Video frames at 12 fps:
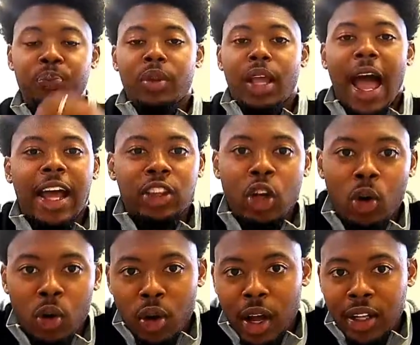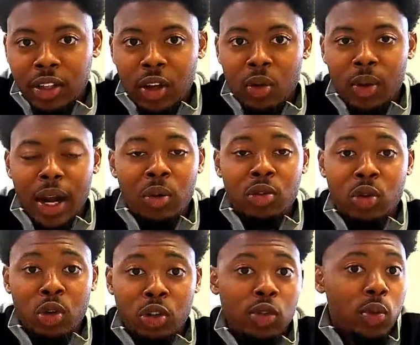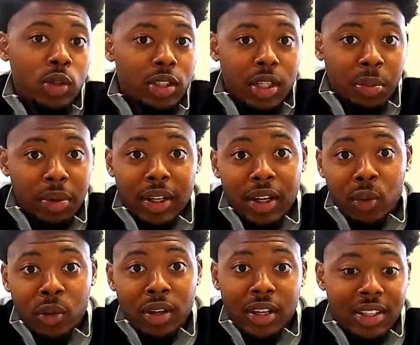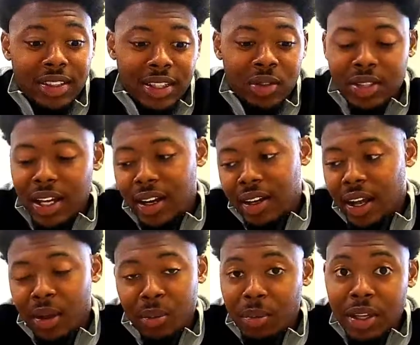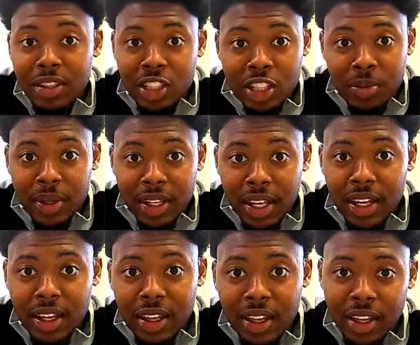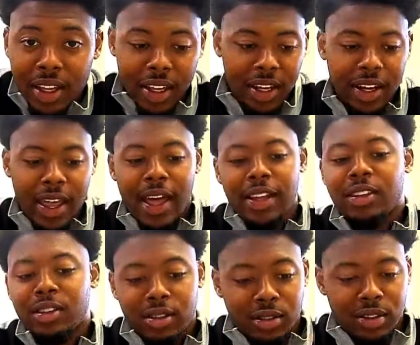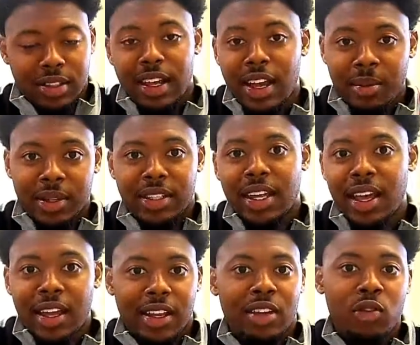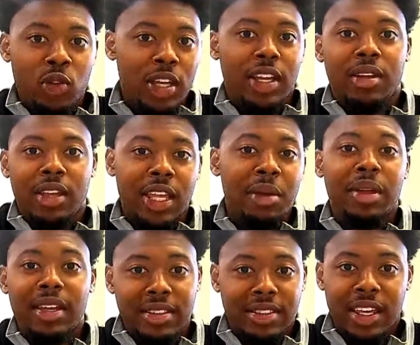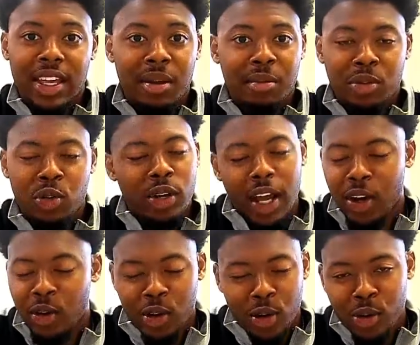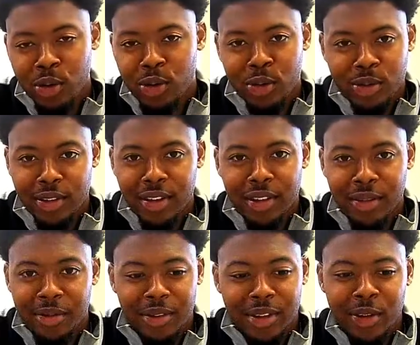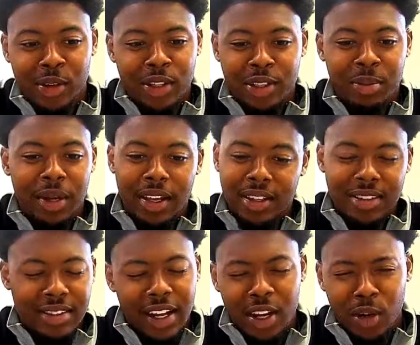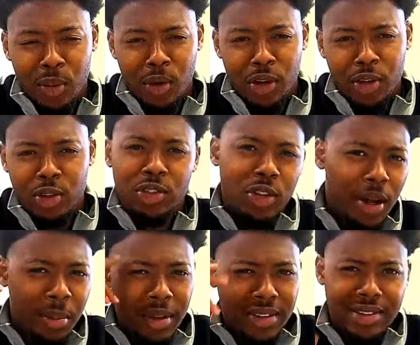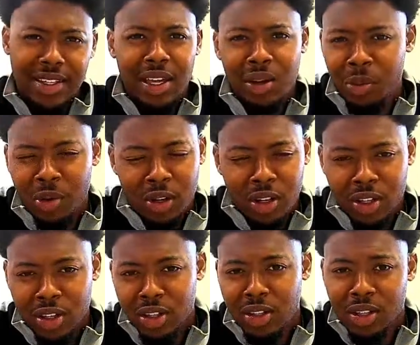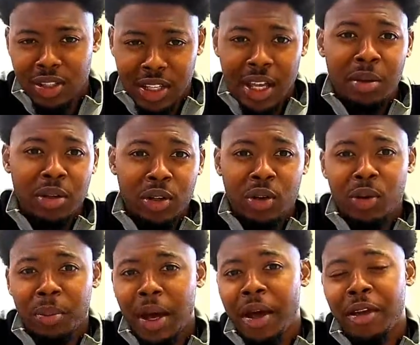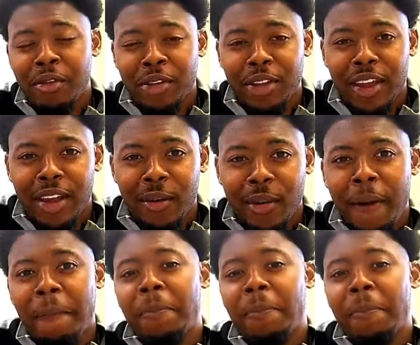I thought what I was going through was completely real because it was kind of like me just beginning. And then after time and time, if you keep getting scammed, you're not gonna go through stuff, and you're gonna just be like, "This is not gonna work." You start being skeptical about everything, right?